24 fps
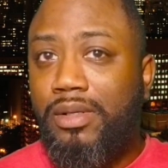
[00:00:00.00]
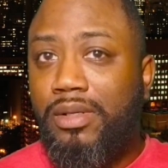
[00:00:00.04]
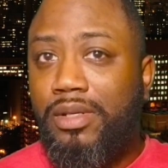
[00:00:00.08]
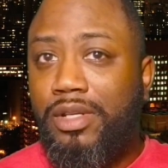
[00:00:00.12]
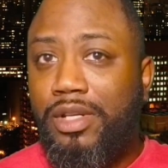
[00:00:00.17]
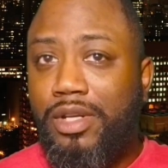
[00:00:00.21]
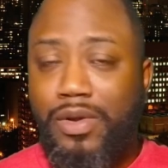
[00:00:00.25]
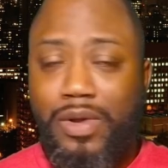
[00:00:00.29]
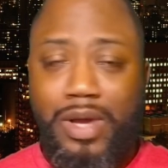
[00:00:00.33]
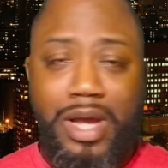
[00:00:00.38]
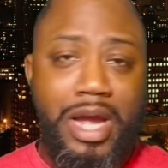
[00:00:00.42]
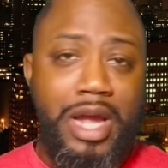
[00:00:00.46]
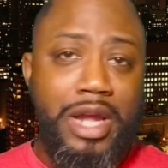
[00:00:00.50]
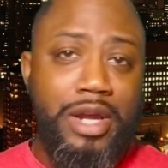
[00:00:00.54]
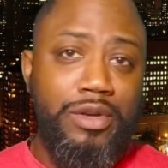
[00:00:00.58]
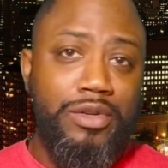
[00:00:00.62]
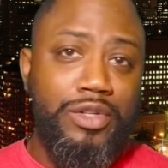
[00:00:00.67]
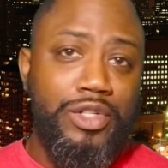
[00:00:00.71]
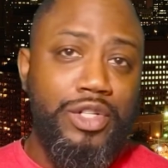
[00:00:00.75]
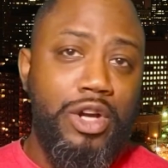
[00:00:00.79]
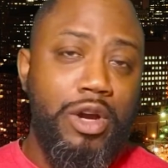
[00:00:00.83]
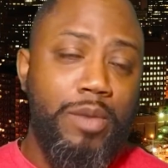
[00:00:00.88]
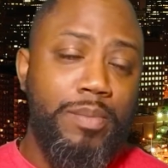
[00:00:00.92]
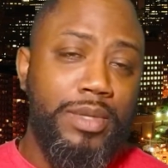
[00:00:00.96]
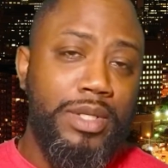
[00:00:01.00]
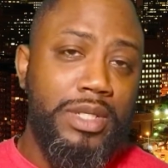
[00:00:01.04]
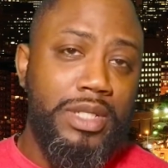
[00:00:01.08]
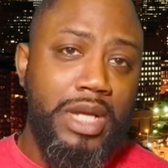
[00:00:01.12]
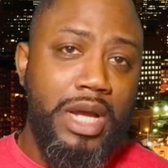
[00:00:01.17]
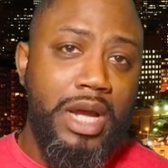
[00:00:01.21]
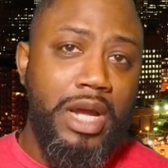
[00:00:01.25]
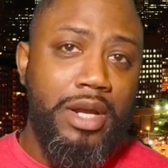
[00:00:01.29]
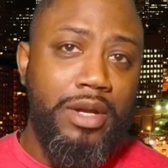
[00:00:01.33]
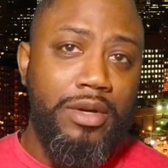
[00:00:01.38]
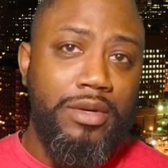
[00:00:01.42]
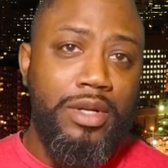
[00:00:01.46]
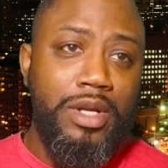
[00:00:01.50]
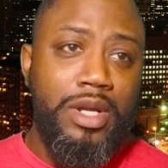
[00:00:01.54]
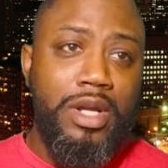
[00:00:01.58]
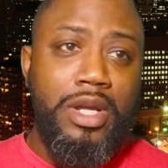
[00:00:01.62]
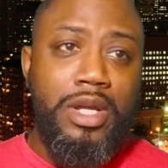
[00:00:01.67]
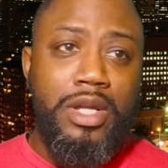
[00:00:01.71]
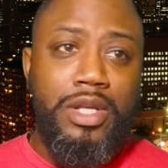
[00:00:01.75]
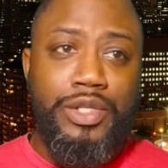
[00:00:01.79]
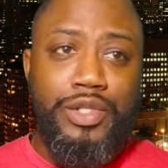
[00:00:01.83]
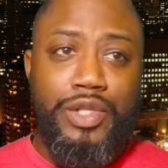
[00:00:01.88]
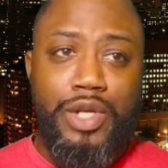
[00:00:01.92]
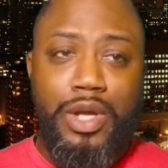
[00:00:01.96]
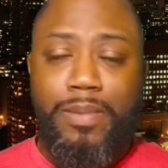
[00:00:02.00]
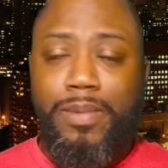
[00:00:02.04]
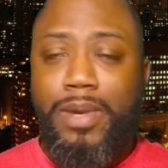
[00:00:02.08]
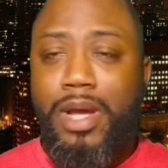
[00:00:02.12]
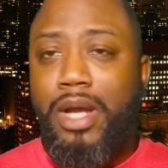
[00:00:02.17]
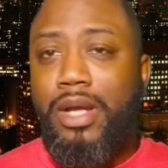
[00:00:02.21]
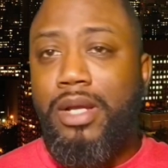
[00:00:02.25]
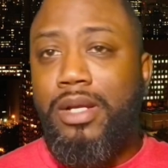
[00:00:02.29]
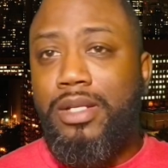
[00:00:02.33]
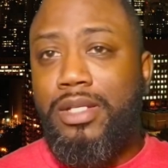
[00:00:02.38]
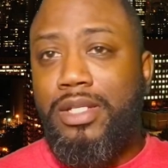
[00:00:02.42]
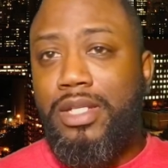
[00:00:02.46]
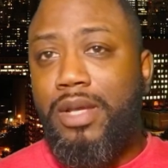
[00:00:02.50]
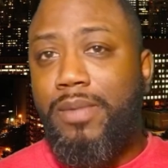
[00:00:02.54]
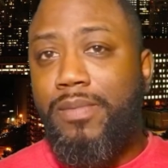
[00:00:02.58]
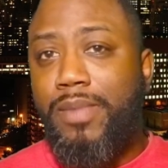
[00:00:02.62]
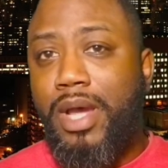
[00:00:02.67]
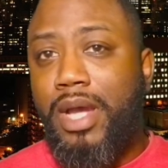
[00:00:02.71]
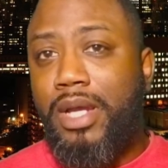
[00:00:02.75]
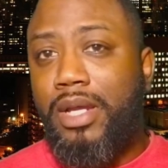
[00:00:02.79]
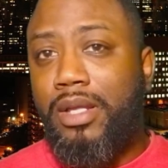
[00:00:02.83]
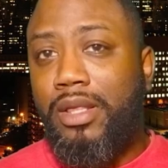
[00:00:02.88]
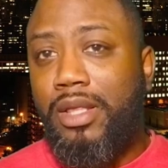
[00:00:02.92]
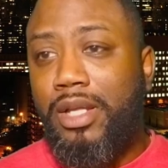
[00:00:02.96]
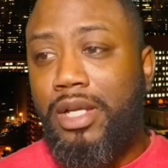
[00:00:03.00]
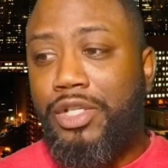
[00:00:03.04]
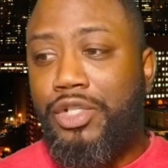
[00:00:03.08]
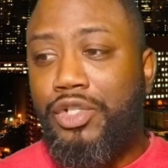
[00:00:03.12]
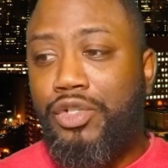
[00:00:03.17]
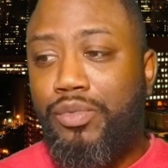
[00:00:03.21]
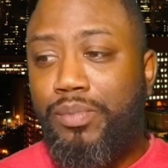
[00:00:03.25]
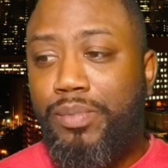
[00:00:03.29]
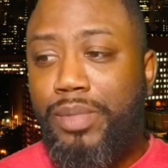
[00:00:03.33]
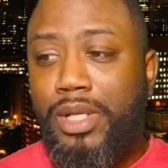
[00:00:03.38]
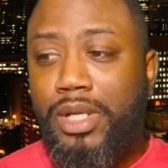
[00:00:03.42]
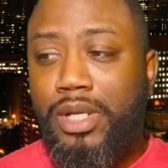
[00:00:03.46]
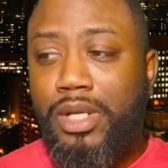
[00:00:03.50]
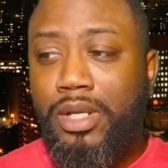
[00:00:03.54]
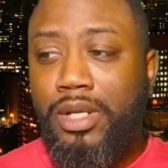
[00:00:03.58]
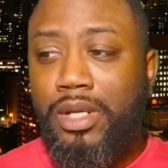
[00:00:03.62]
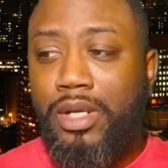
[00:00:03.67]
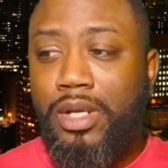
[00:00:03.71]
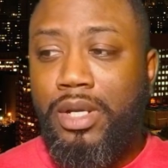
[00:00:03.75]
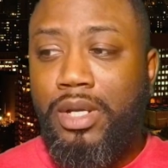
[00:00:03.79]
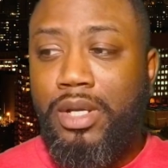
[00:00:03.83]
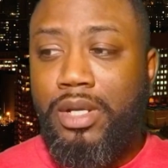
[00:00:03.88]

you know iron sharpens iron so i'm not going to sit back and let you be